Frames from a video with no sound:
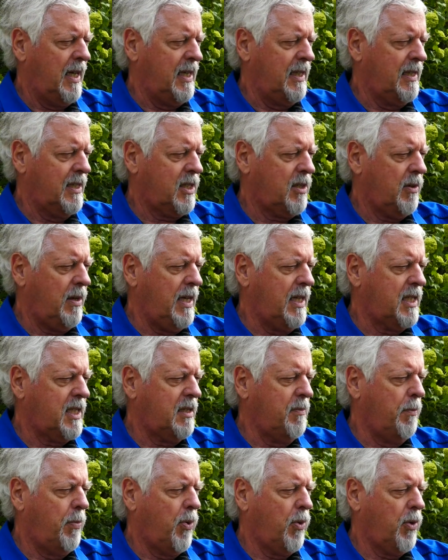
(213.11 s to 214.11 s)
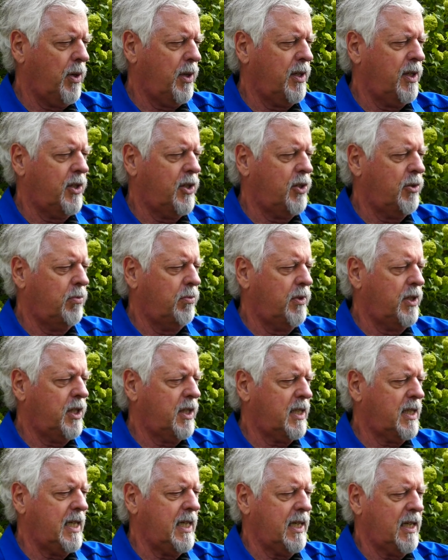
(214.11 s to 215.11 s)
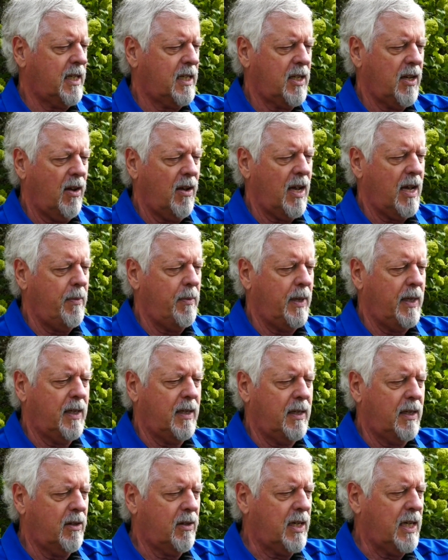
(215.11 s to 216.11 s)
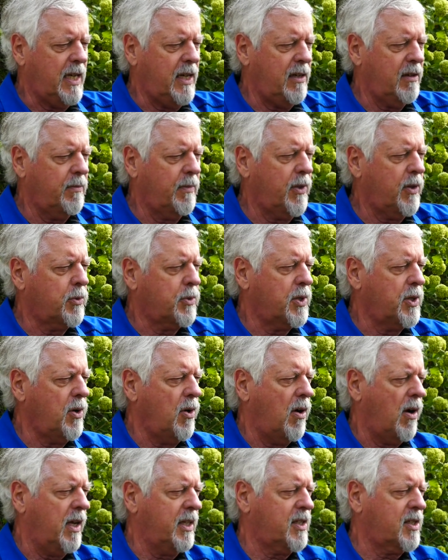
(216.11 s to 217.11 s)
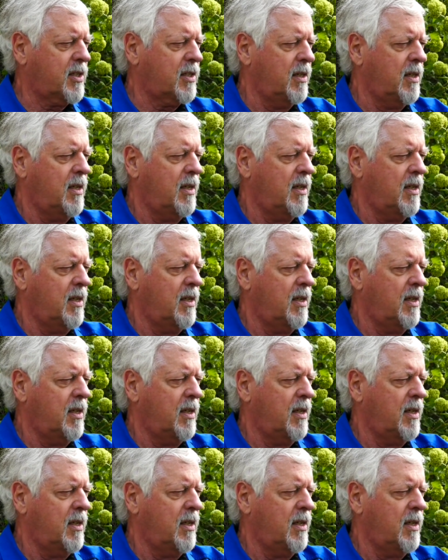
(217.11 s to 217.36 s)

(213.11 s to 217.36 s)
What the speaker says: So it's important that you just take a time, and you can hear those knots